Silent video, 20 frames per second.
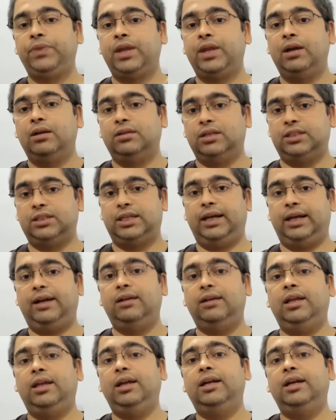The
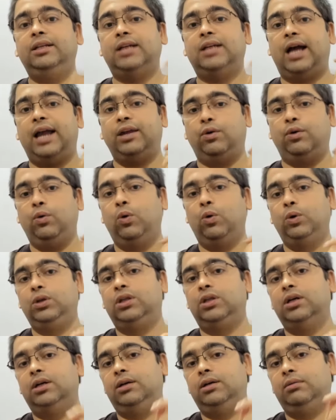second thing is I wrote
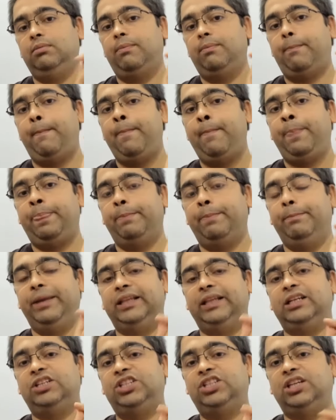the
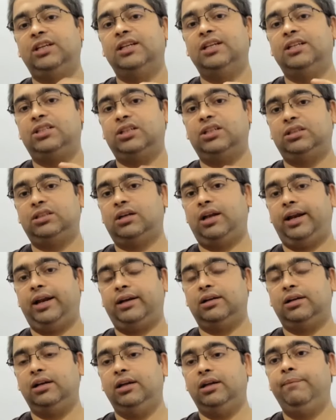method signatures
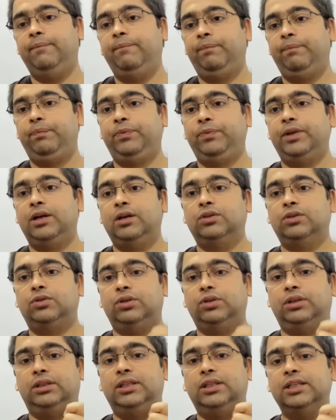correctly. So
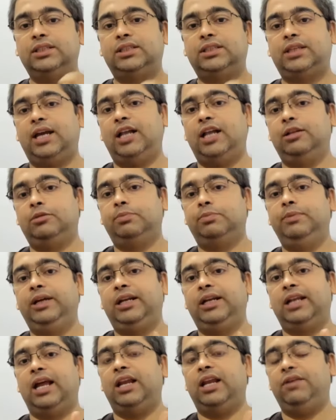this helps me
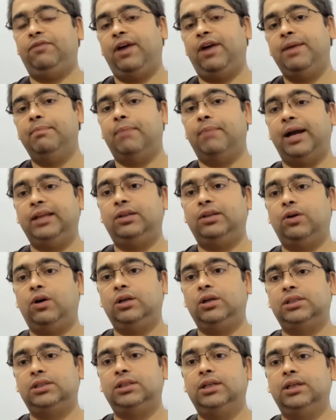clarify my
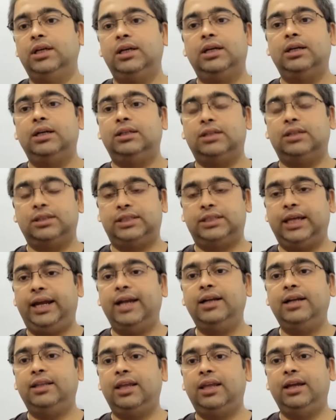thoughts. The
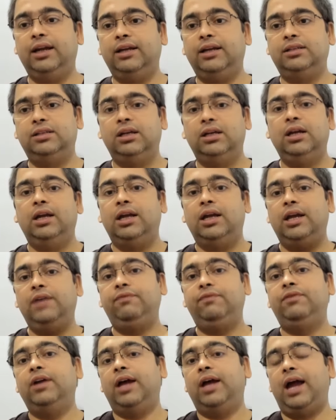second thing is,
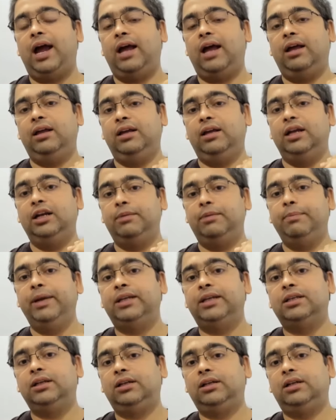if the it
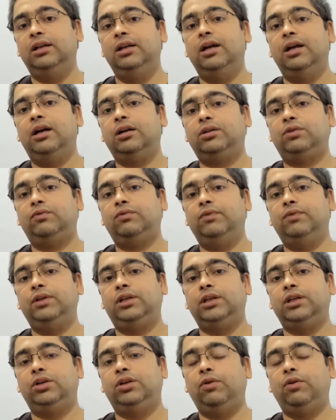makes it clear
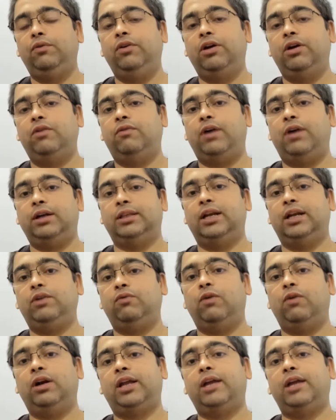with interviewer what
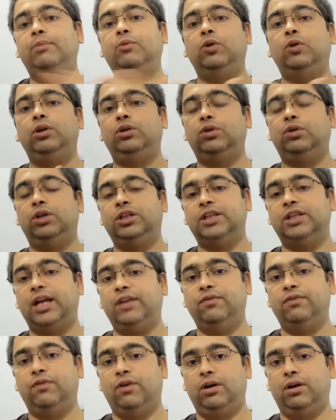I am going to
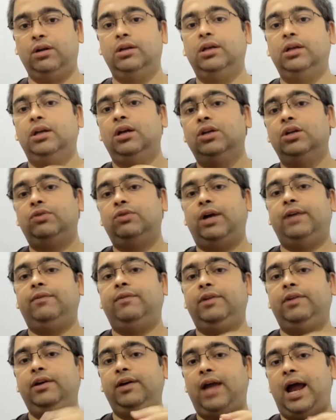design for. So
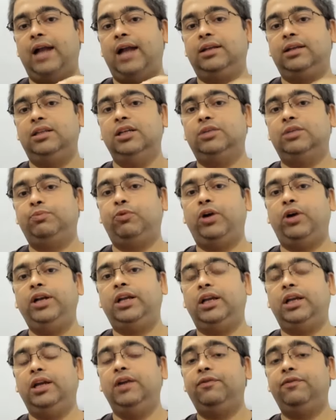at this
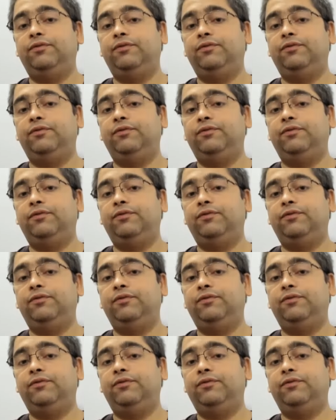point, if